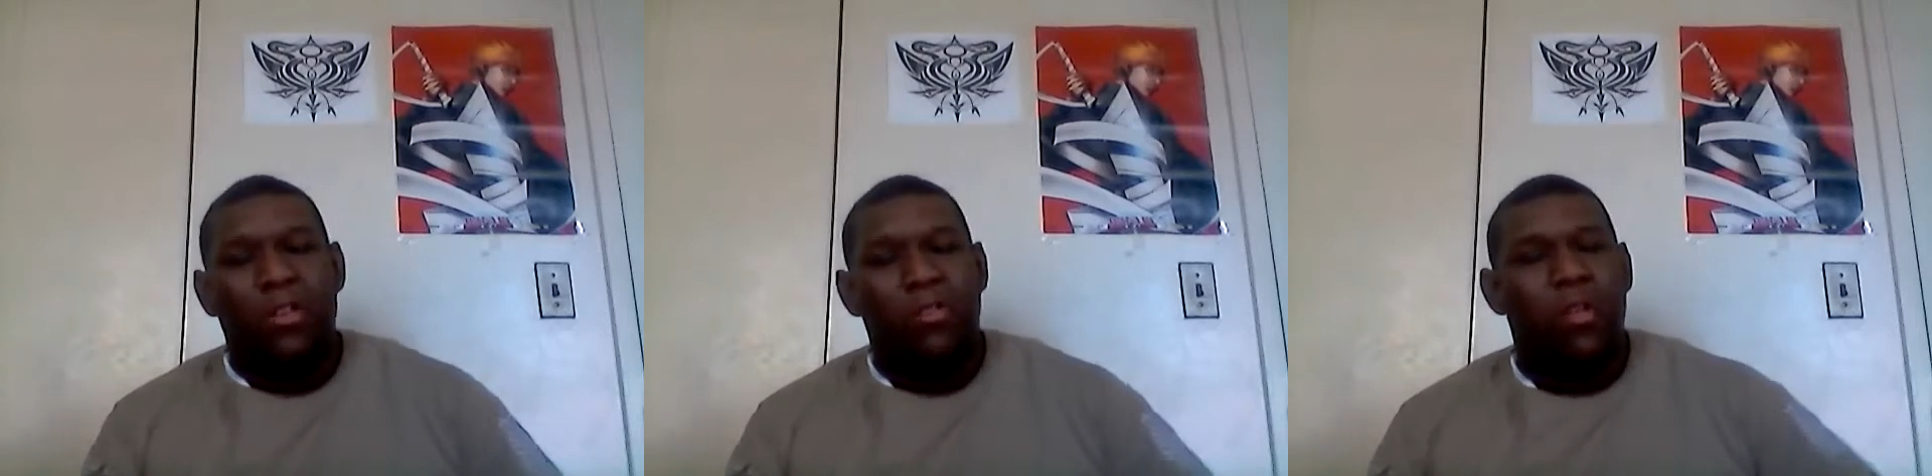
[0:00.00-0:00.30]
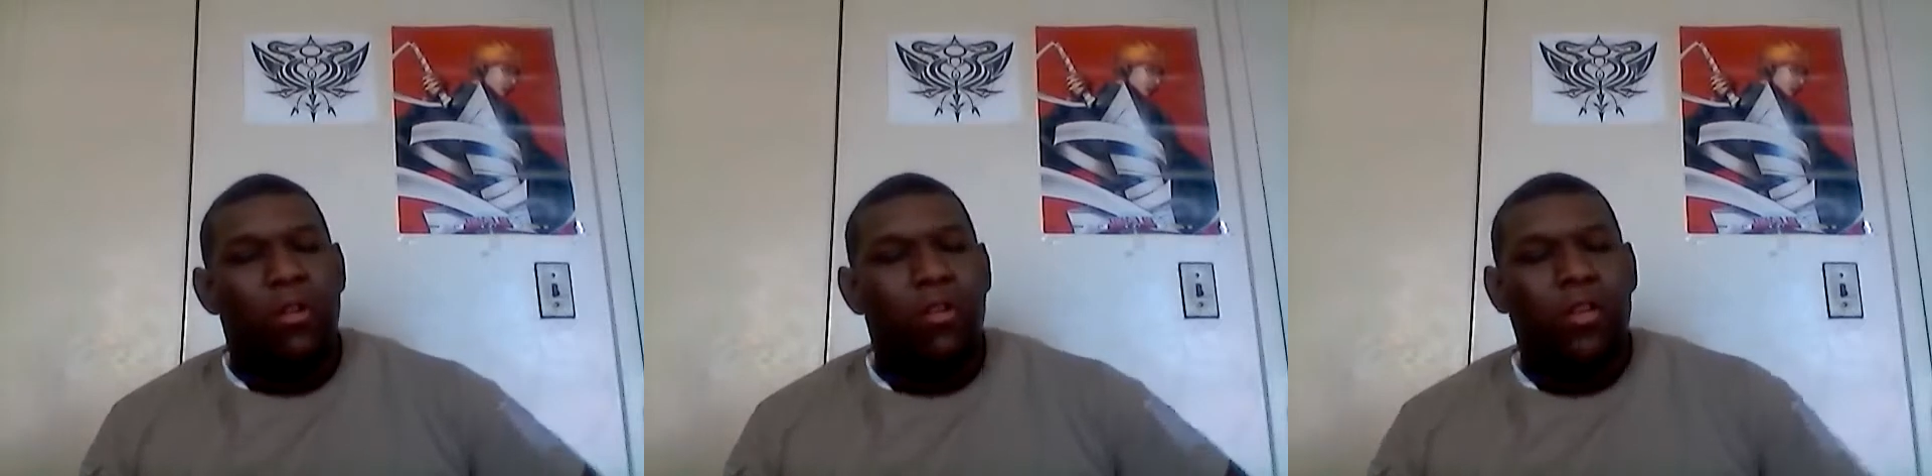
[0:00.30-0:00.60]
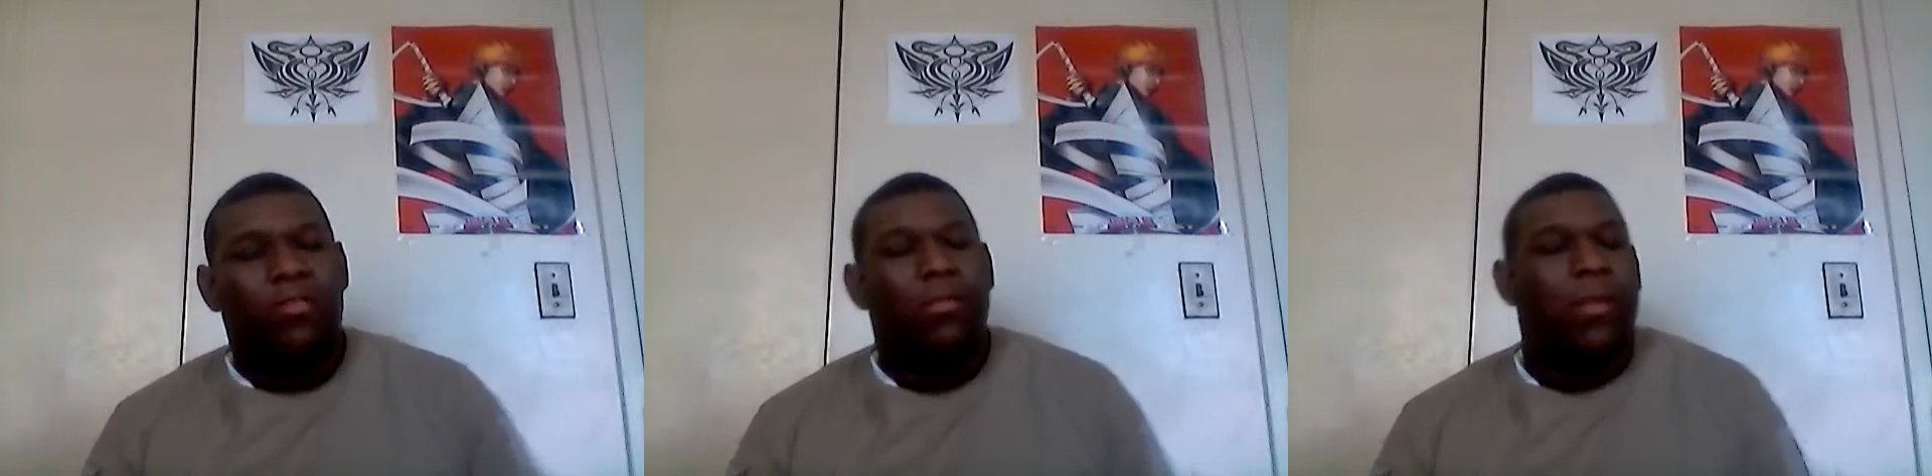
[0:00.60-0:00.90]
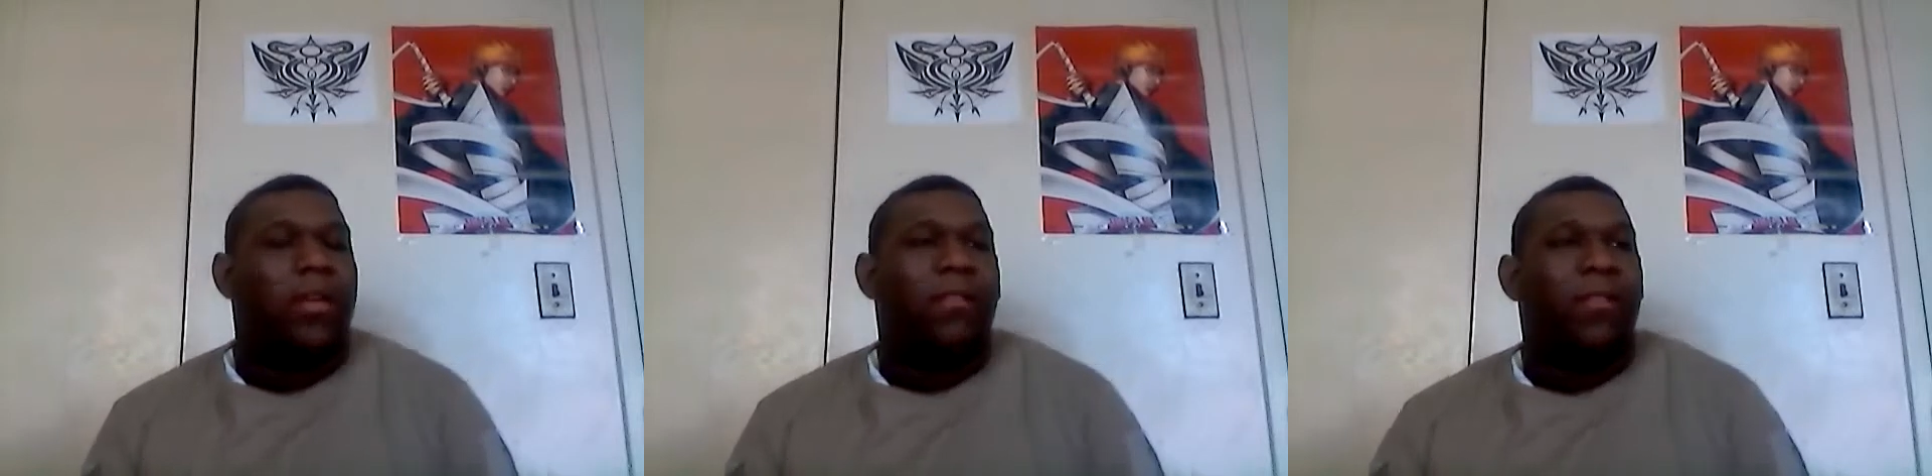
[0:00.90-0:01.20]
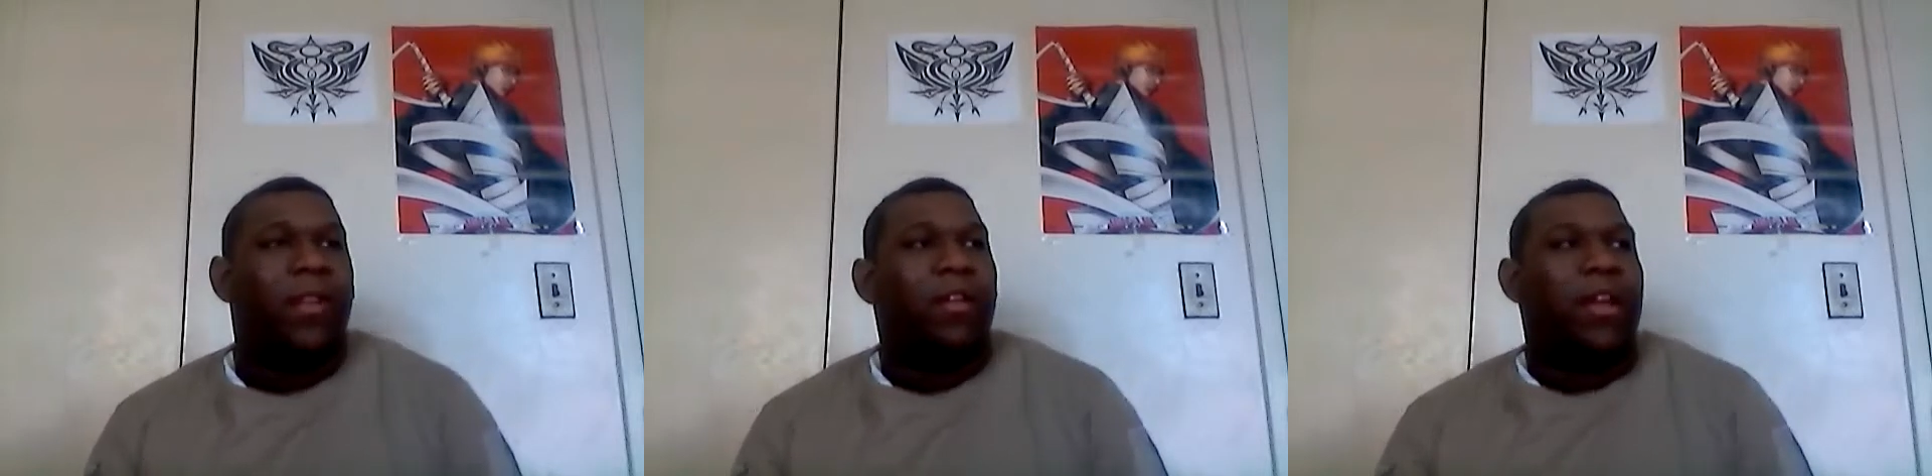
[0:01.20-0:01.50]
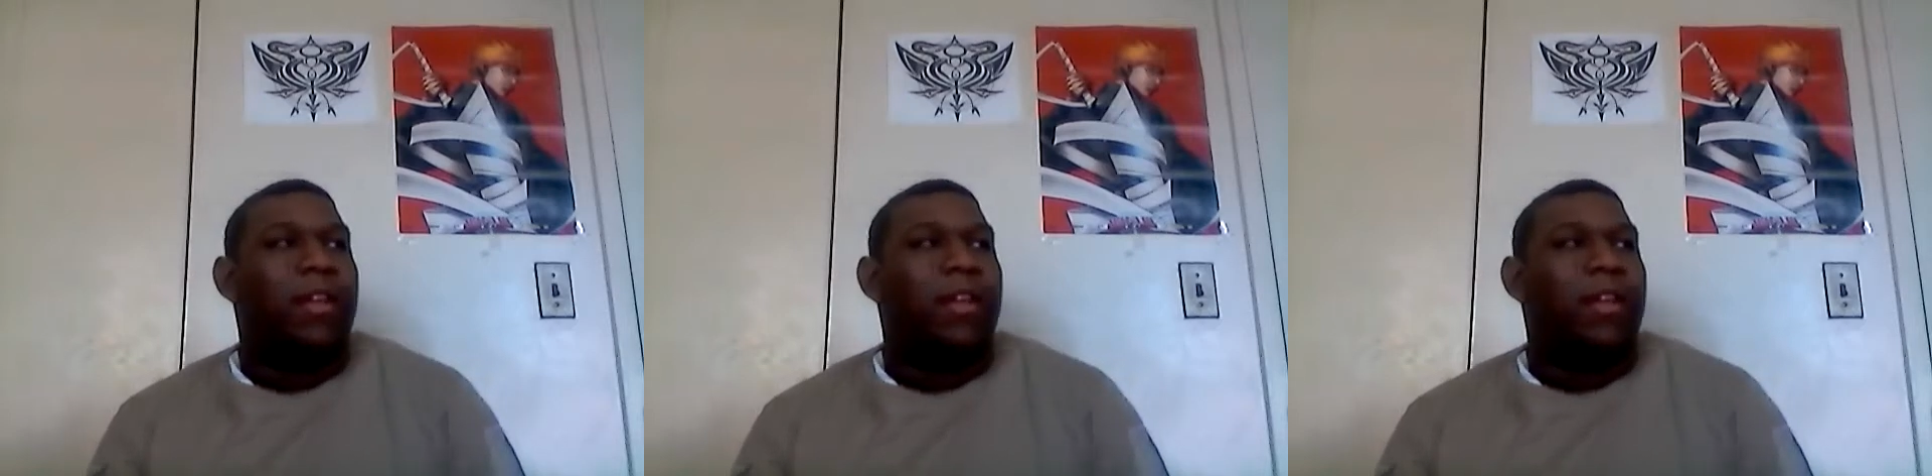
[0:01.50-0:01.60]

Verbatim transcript: You know this from my other videos.